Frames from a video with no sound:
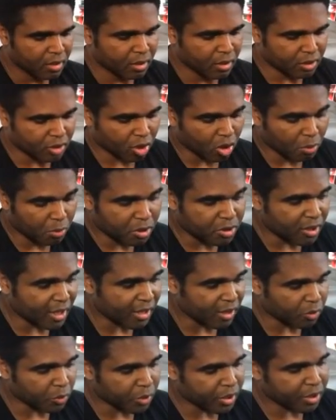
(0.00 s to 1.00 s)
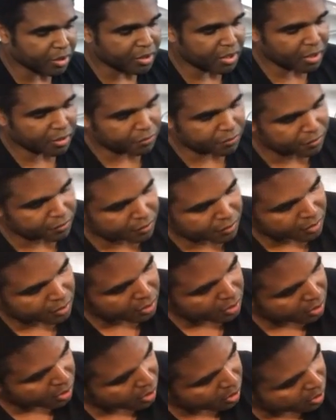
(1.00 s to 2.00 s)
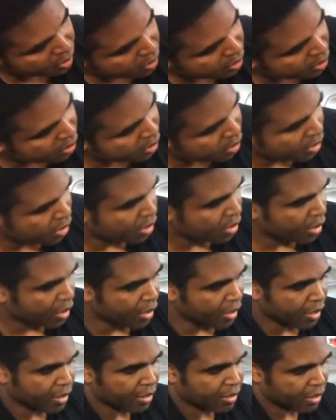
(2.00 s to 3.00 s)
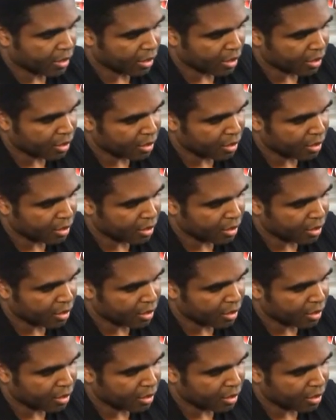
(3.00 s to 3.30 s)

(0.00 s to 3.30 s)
Looks almost like a rear diff. And